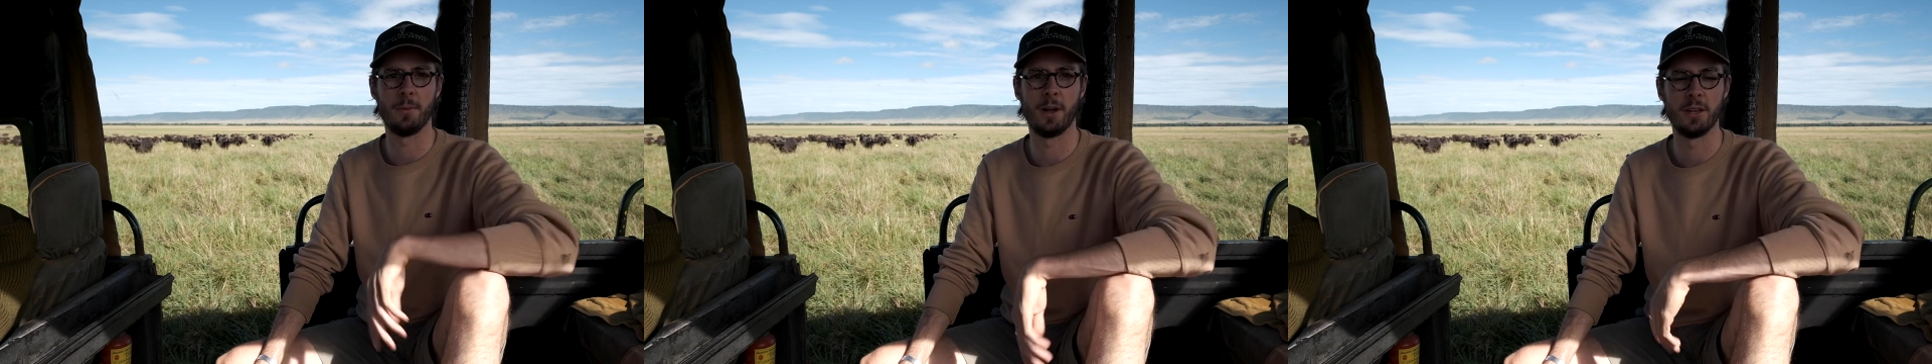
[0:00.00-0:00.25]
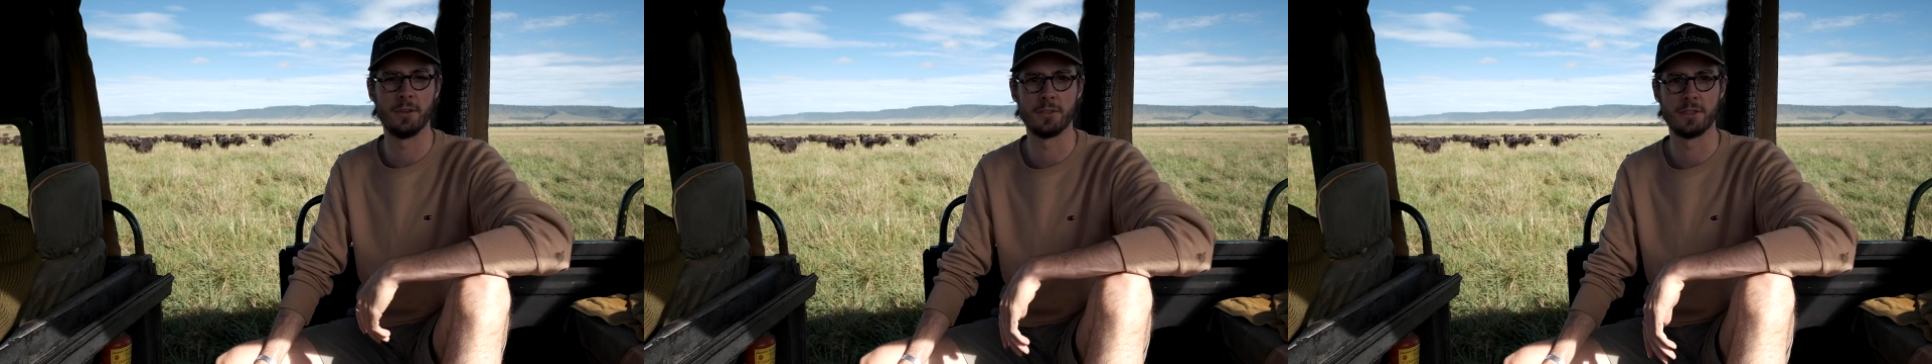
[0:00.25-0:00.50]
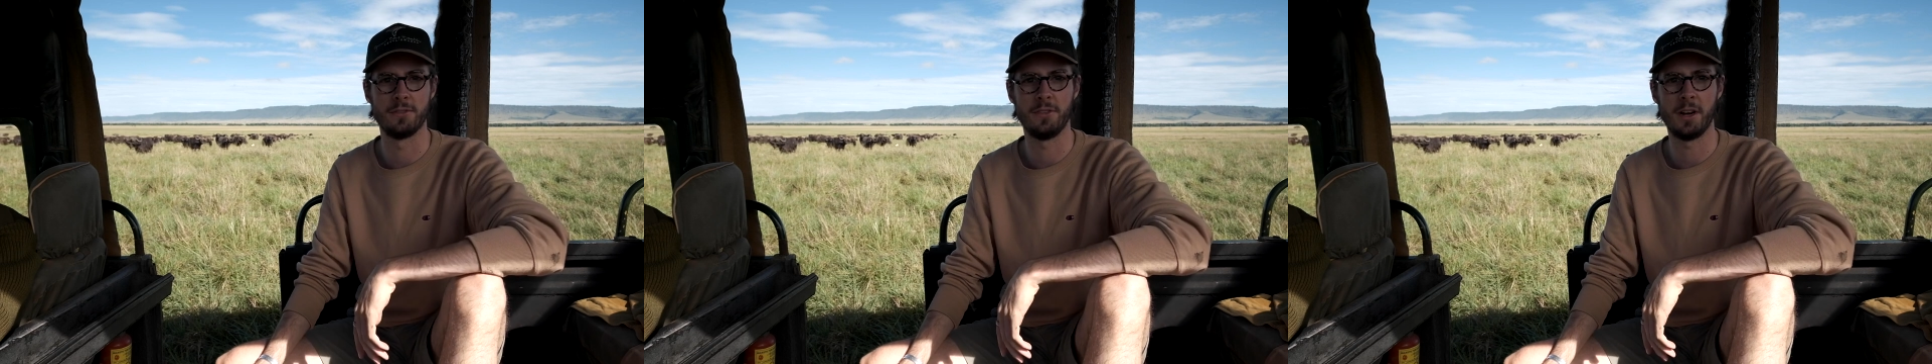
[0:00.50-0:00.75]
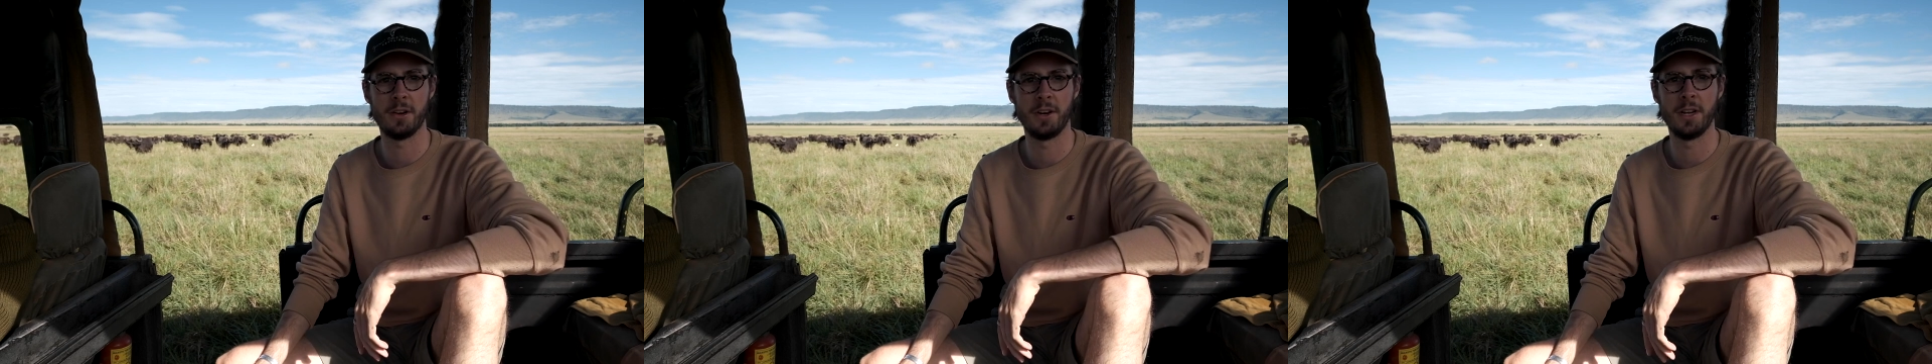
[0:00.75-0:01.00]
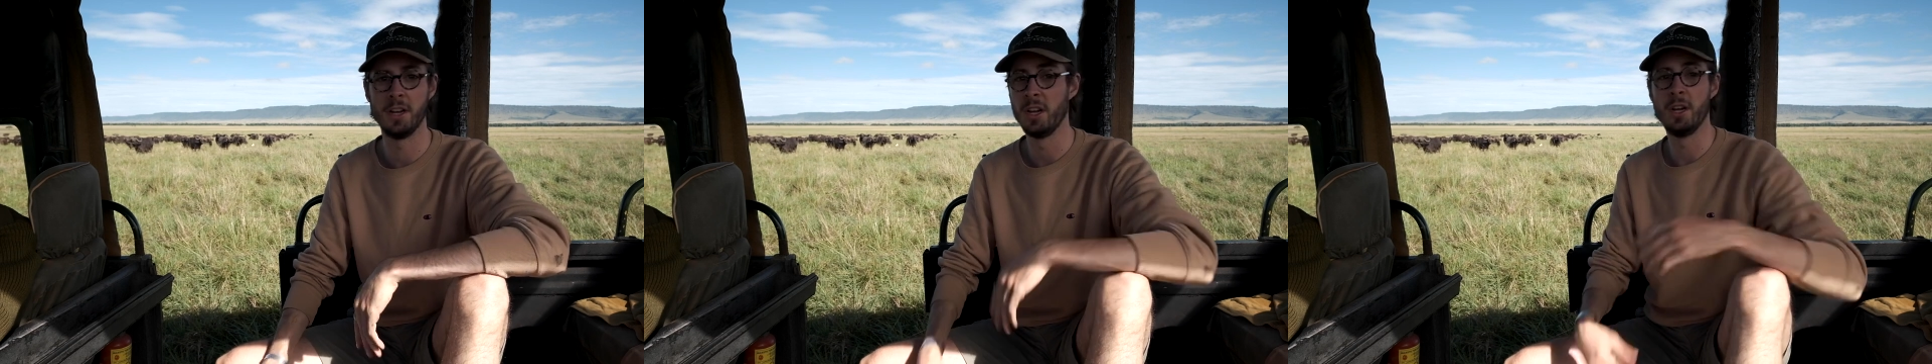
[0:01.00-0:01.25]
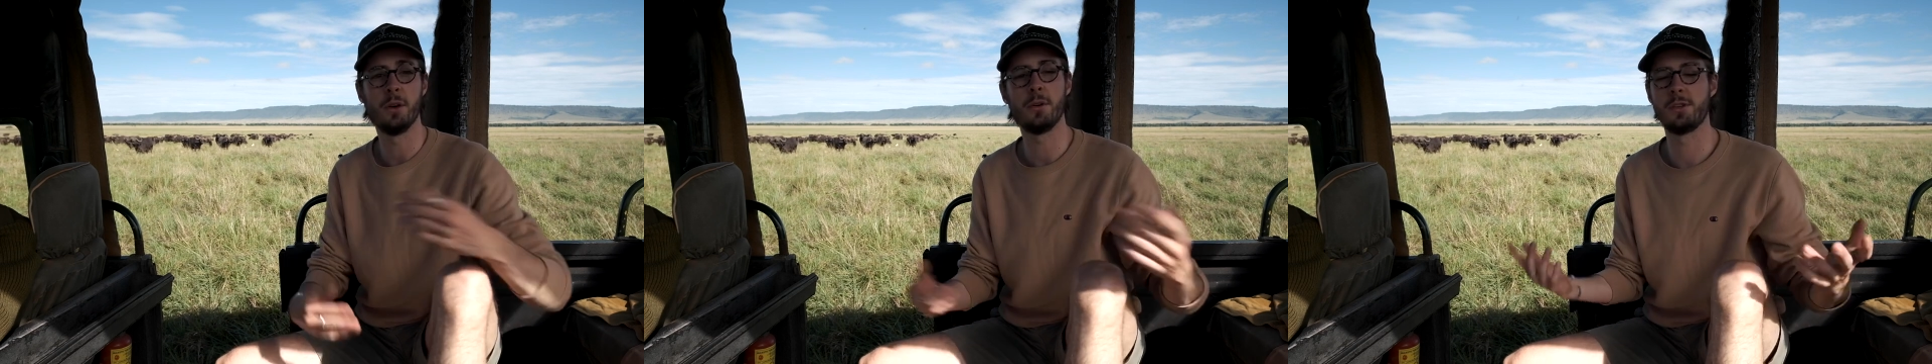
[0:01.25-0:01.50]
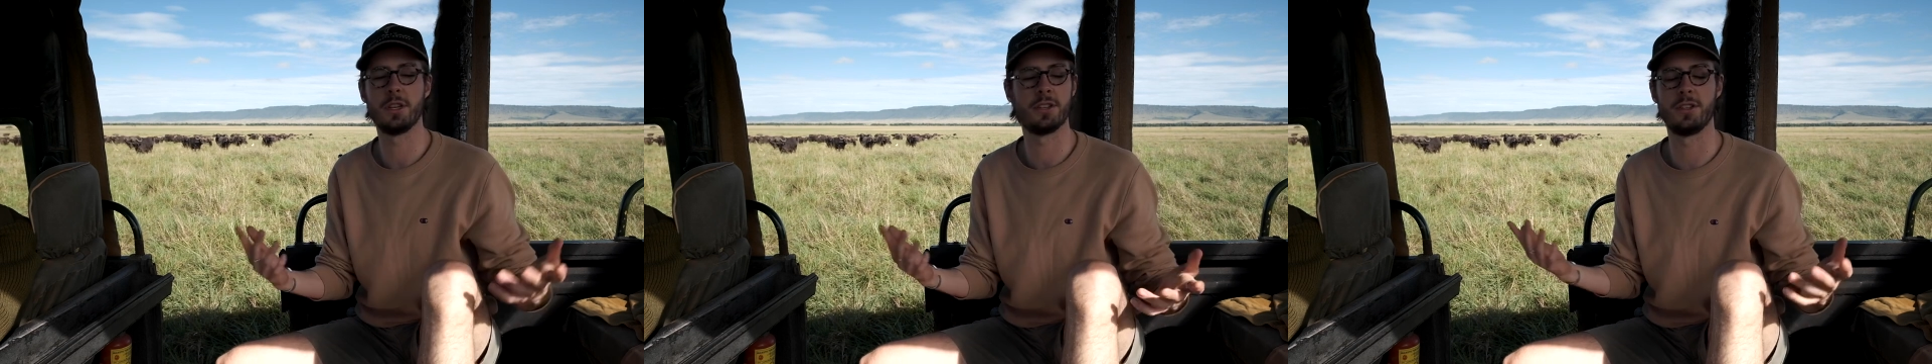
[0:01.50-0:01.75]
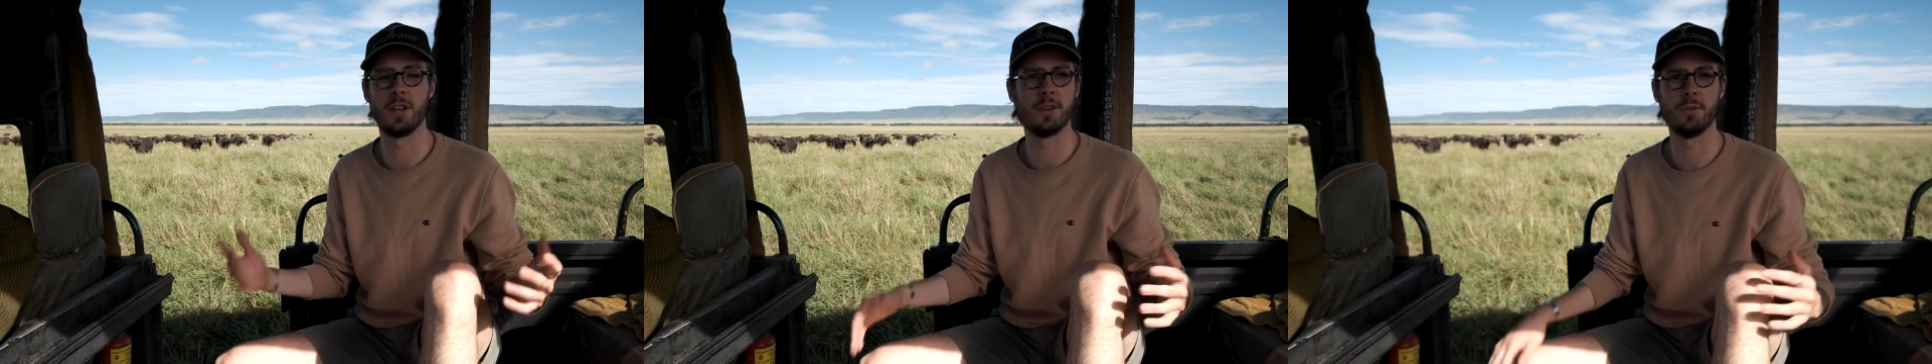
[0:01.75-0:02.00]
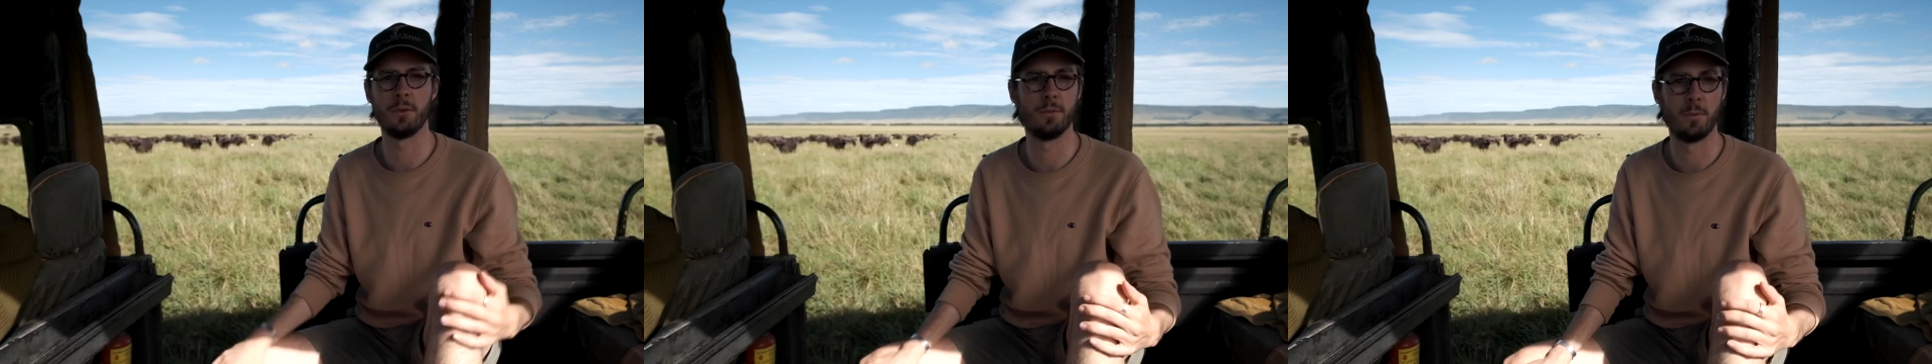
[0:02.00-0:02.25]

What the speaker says: while you're on safari, or just general